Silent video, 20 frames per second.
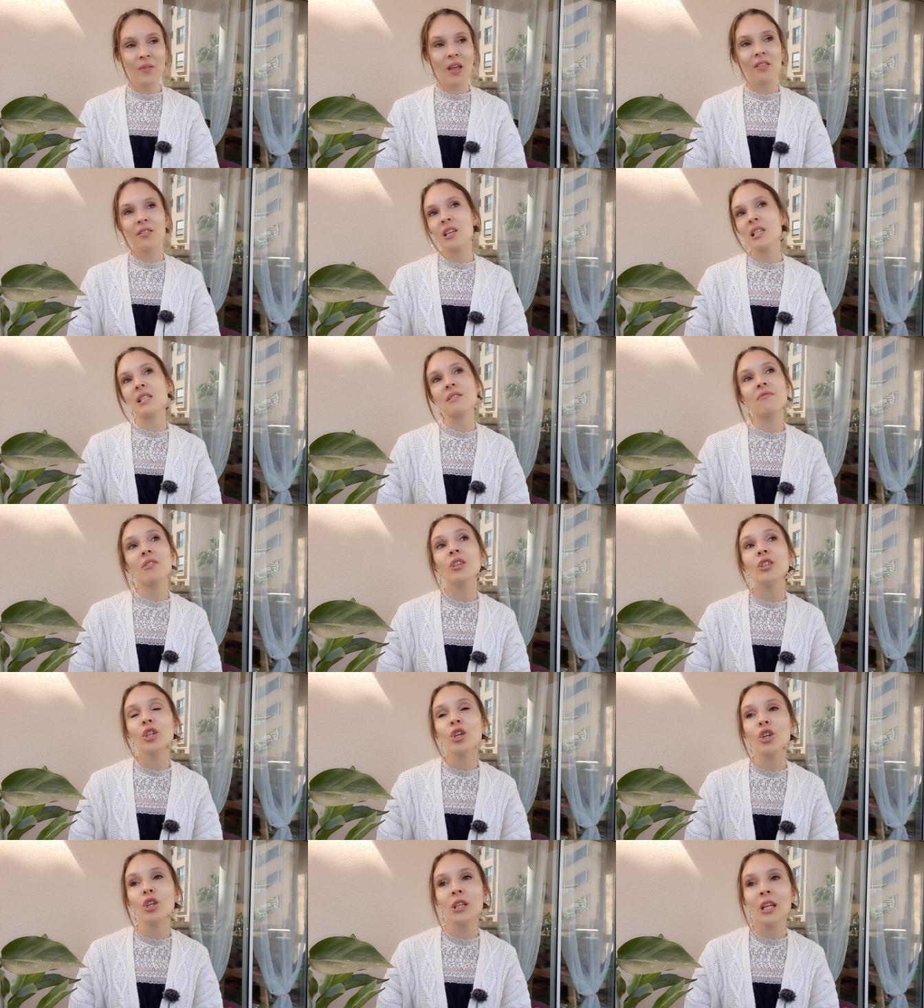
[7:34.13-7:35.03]
This is
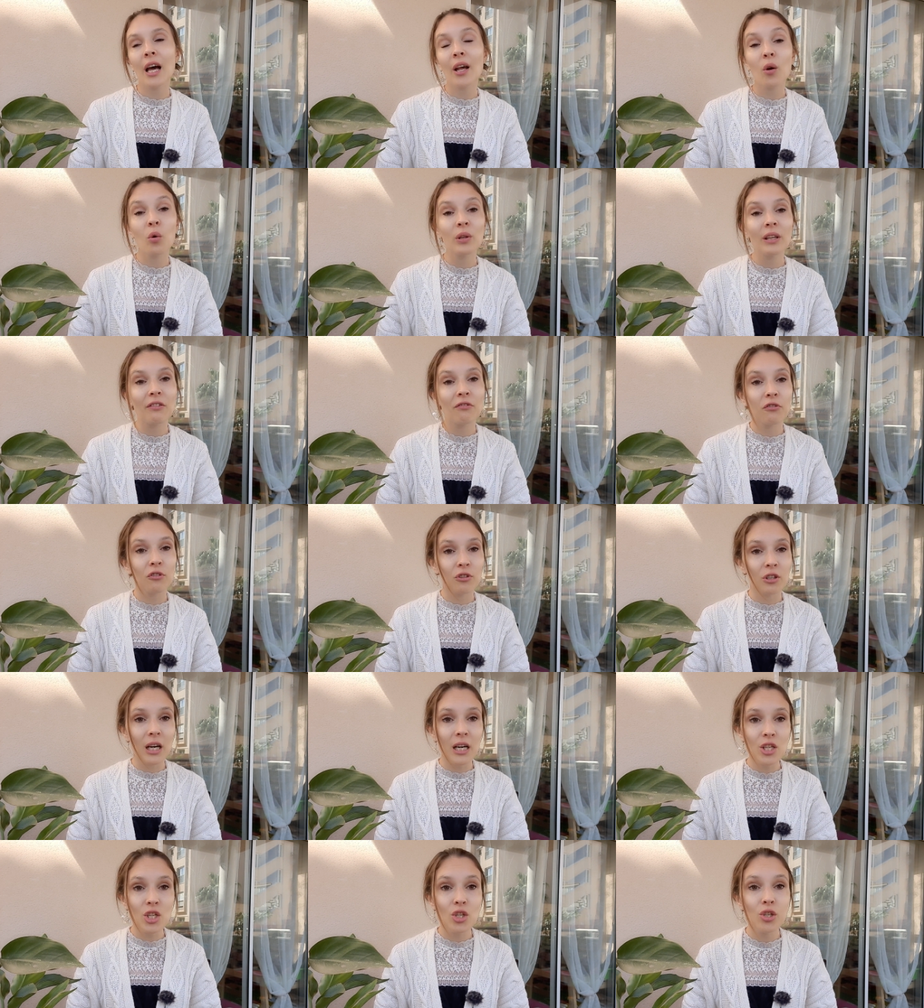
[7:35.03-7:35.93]
very good not only for
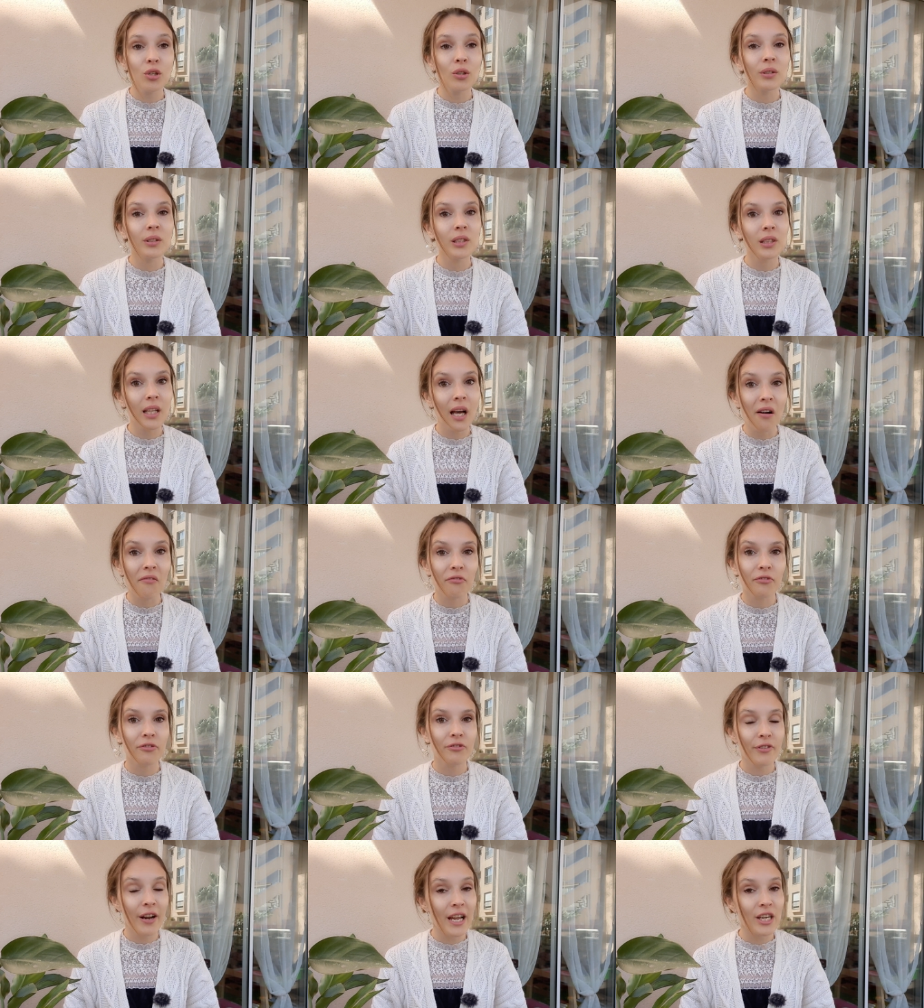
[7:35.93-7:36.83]
us who love
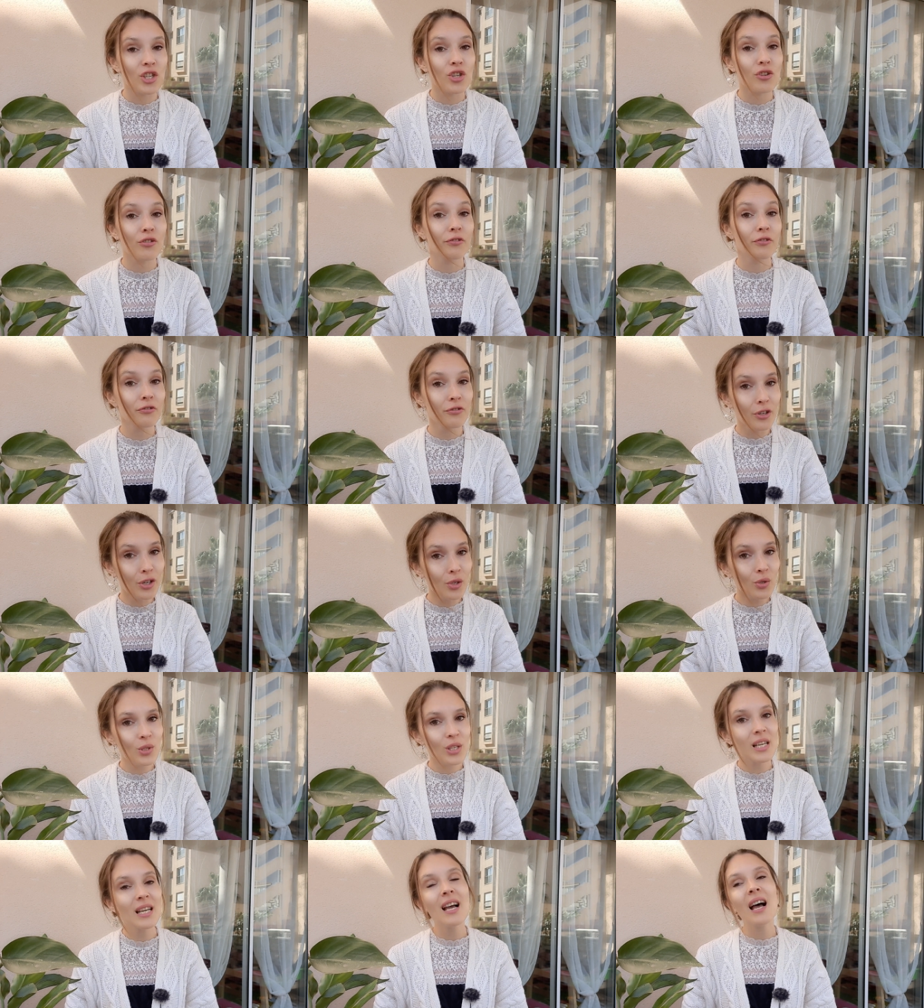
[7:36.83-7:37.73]
fresh
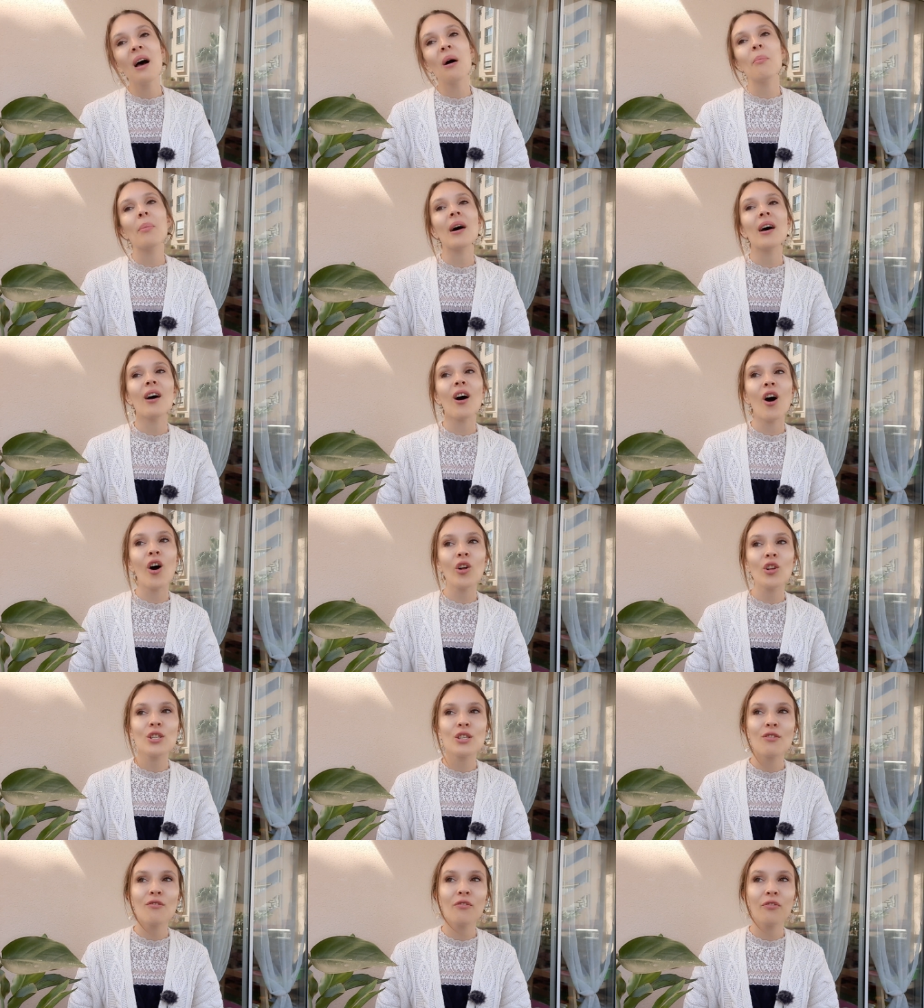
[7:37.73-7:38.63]
fruit, but
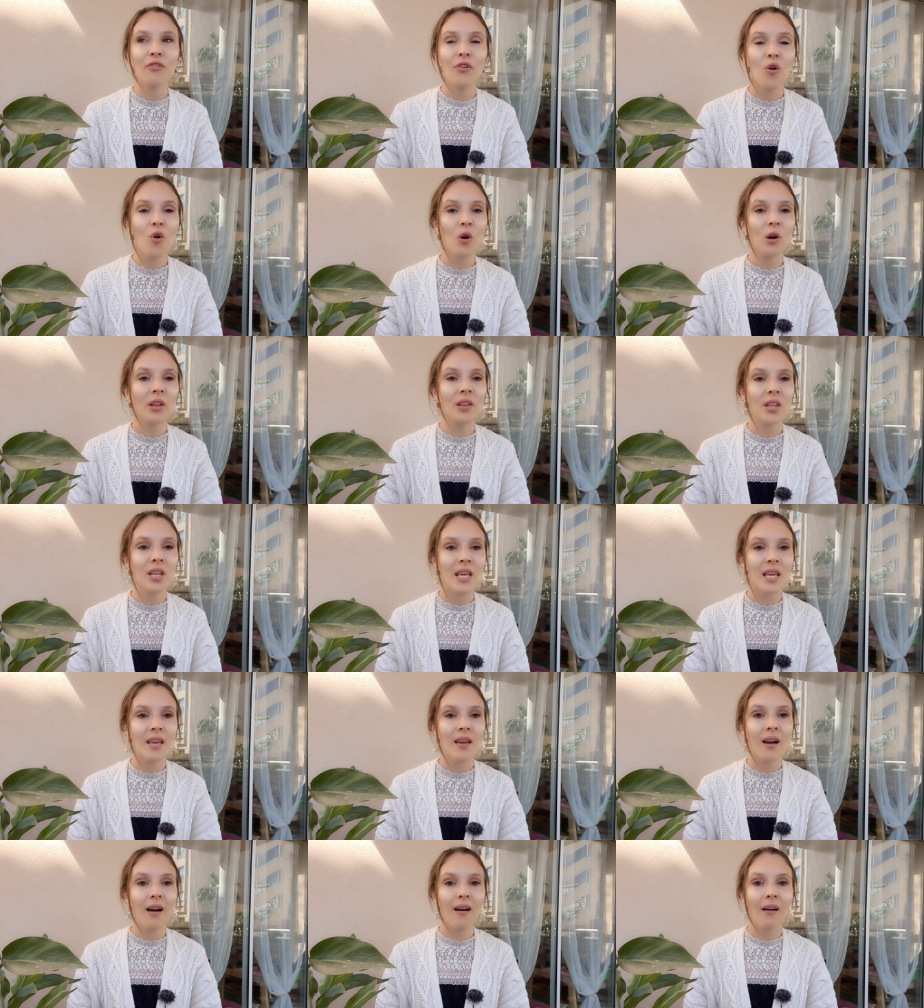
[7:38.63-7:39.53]
also for
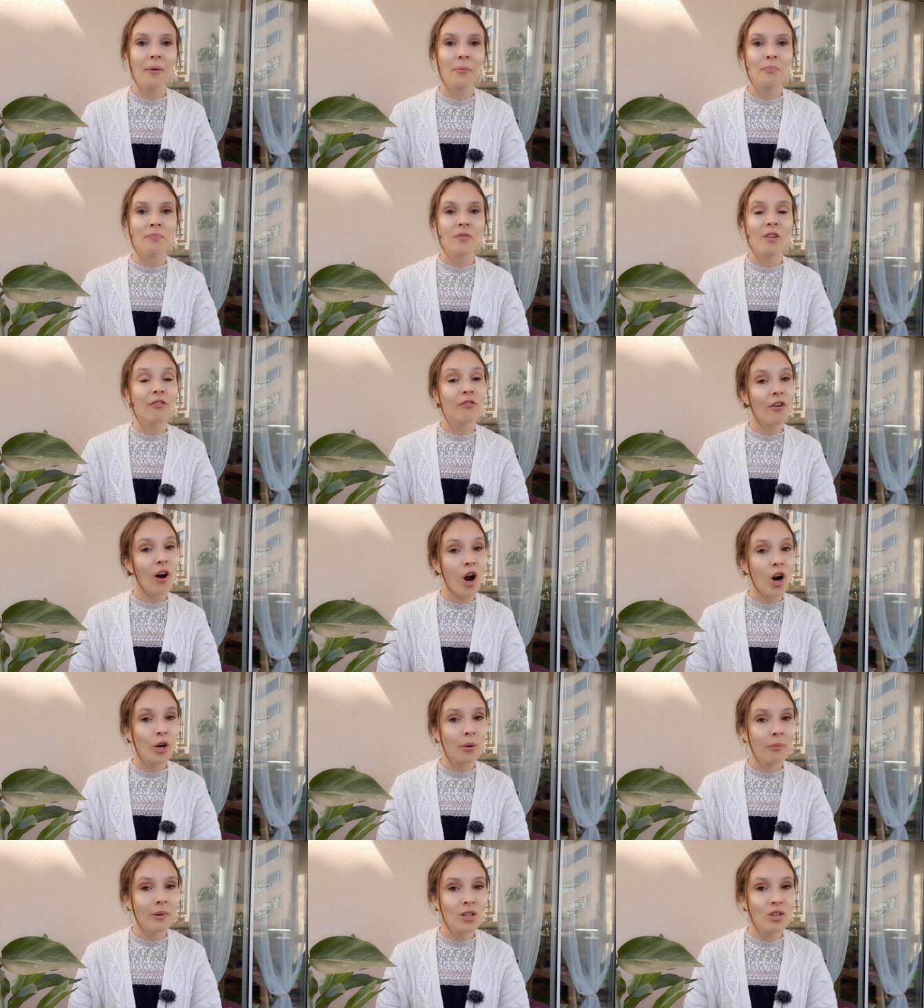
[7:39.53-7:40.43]
the
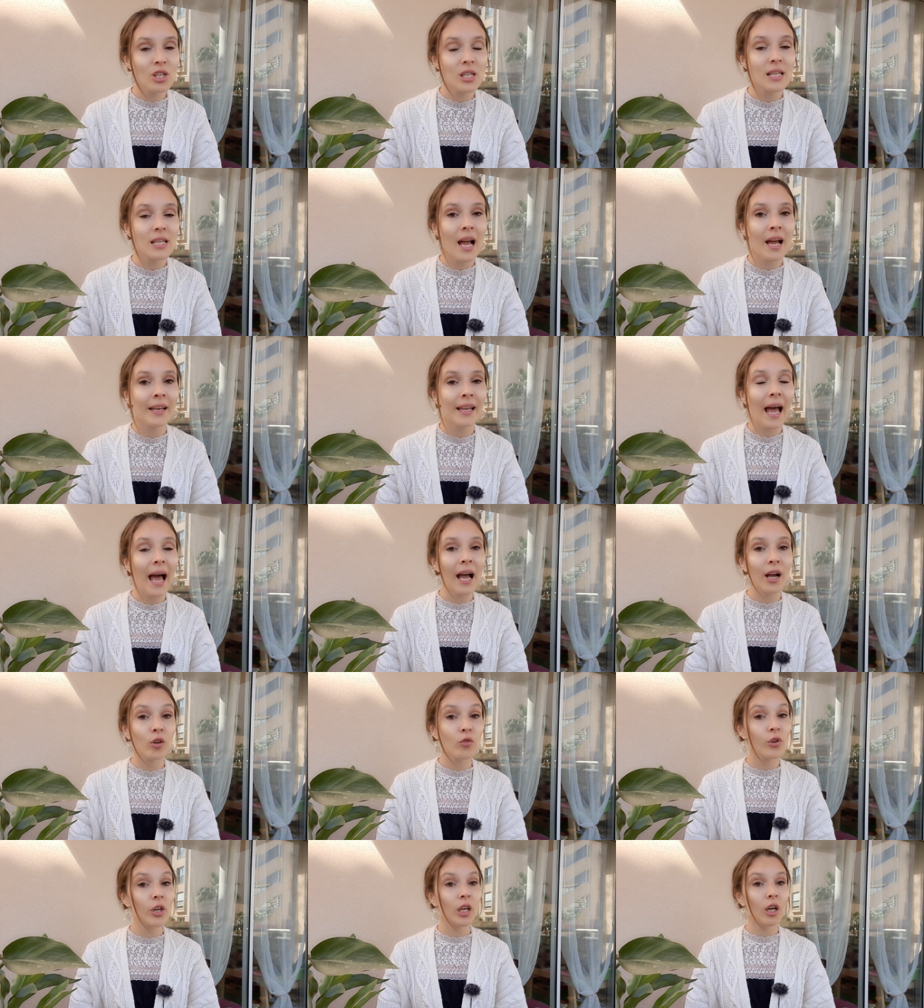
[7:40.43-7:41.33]
farmers and
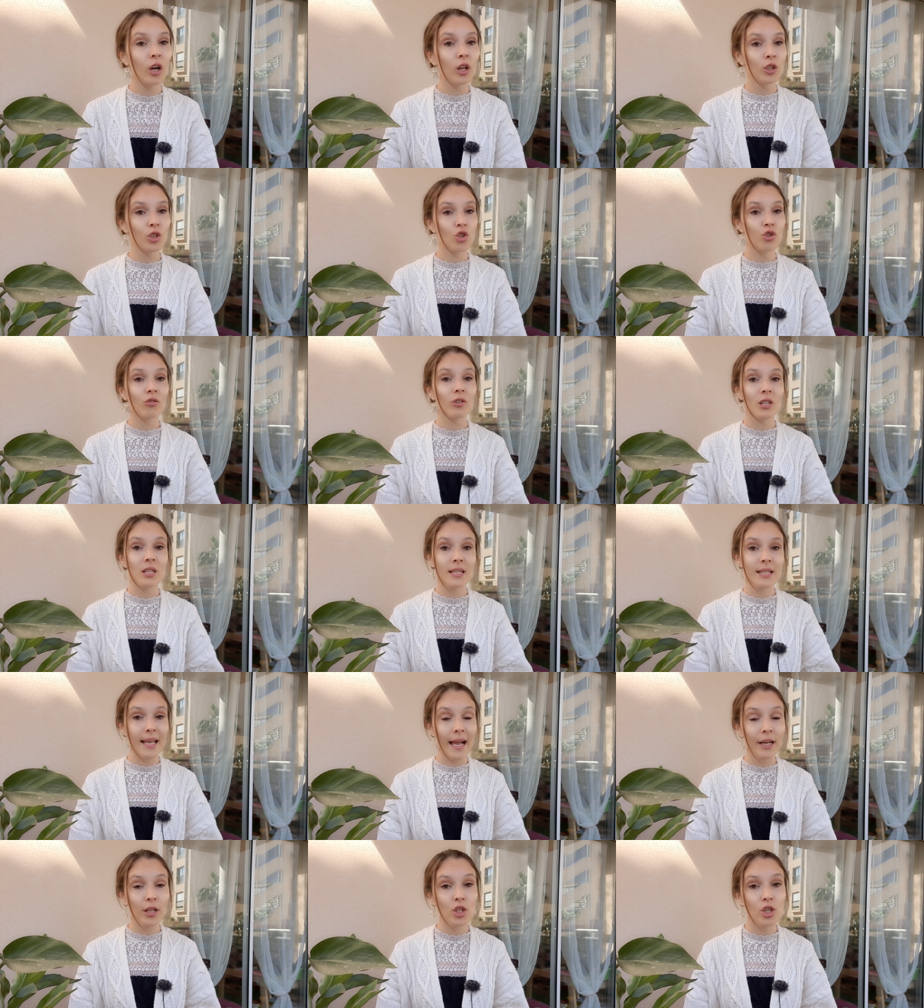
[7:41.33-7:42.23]
agricultural
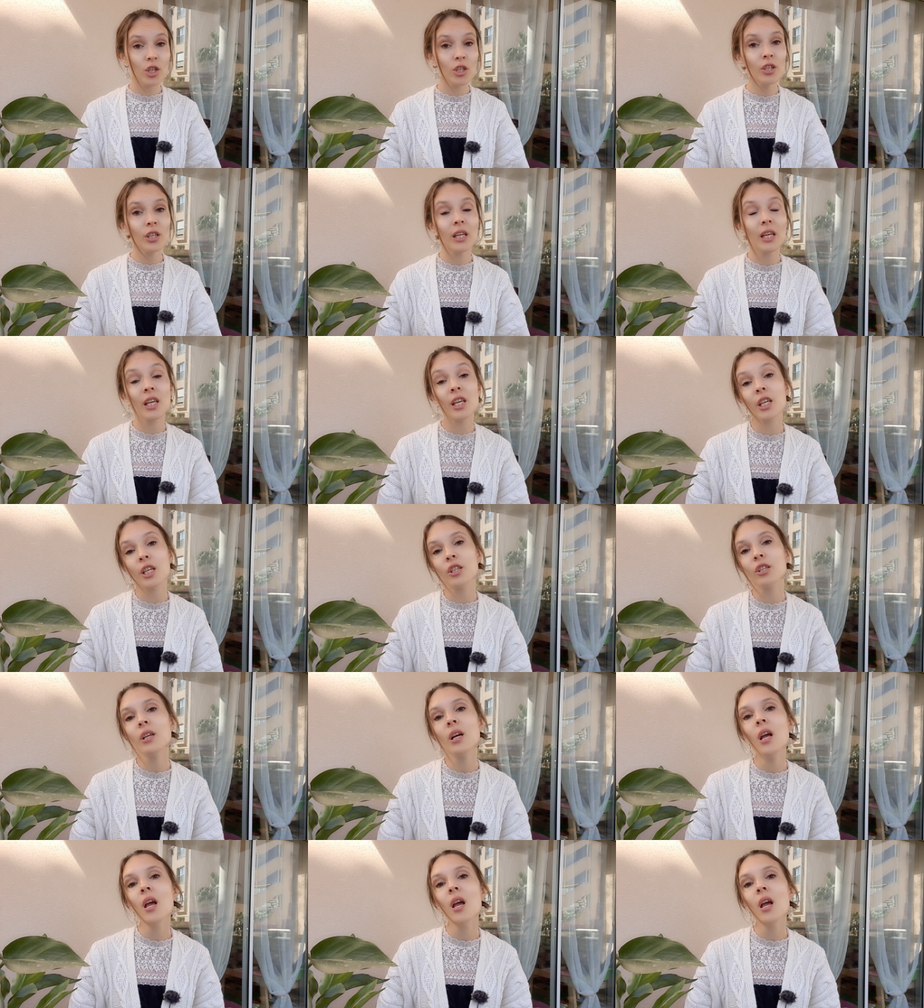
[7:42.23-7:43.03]
sector here,